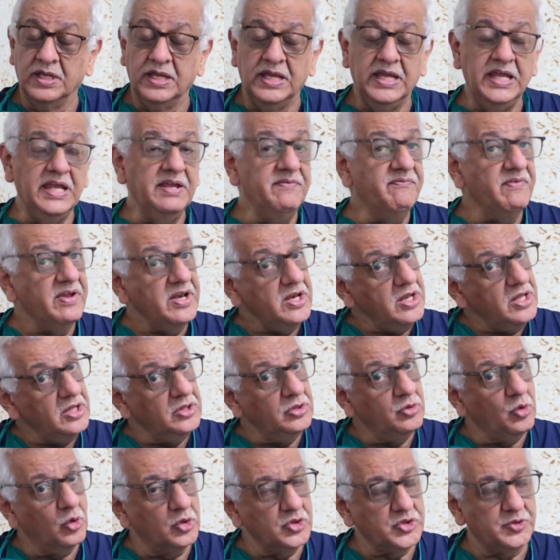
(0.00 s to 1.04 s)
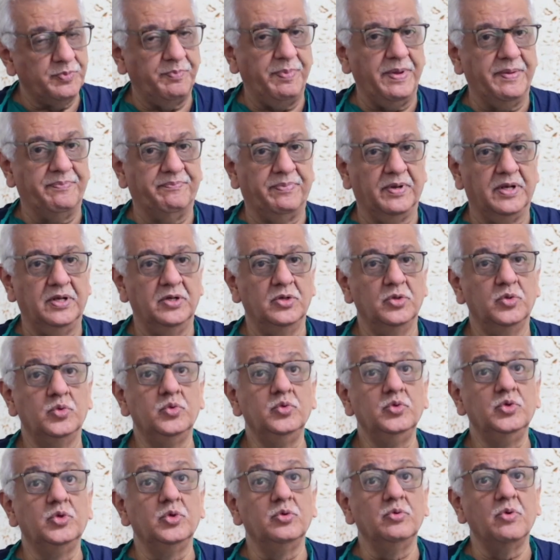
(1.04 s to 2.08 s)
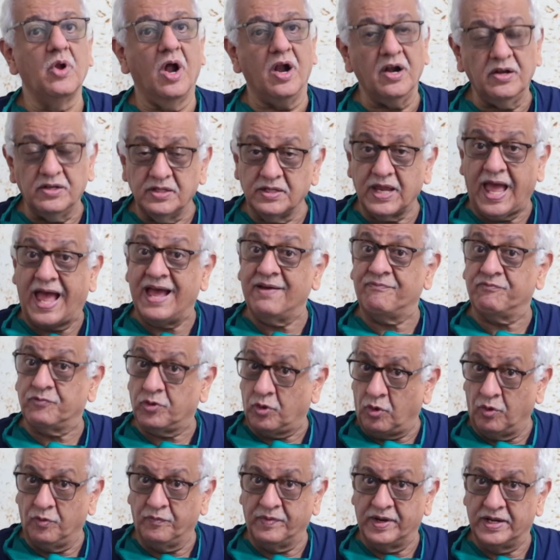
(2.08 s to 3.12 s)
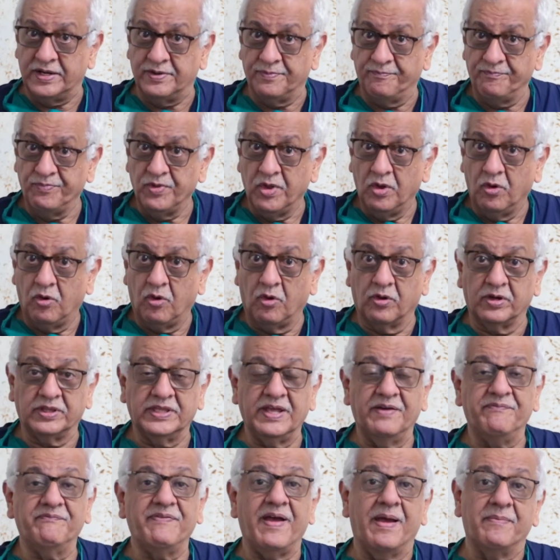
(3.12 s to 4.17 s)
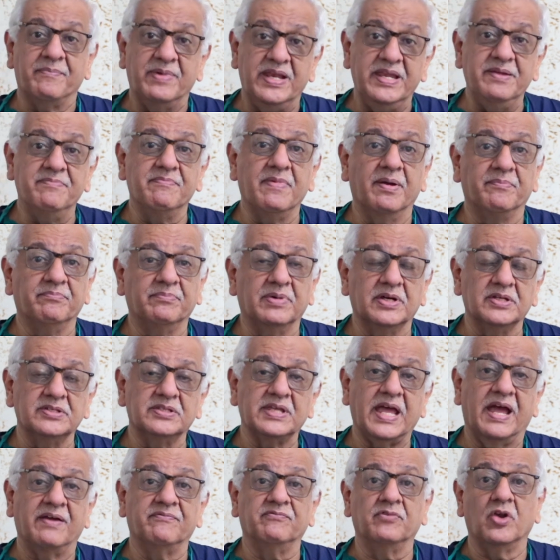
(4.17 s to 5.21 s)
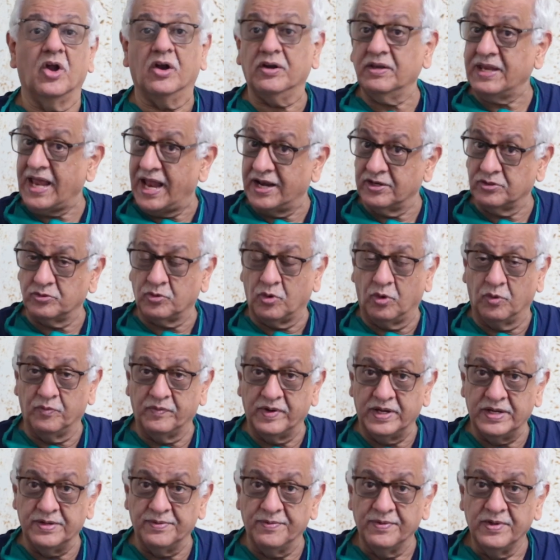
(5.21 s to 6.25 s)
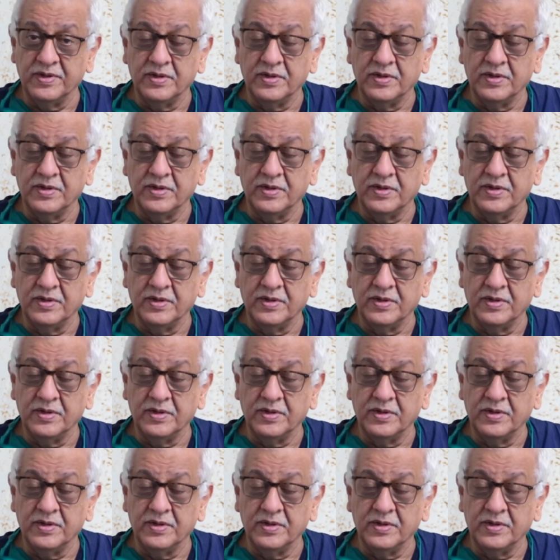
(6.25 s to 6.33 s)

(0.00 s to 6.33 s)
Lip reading: Even in those people who do not have COVID or their family members have not had COVID,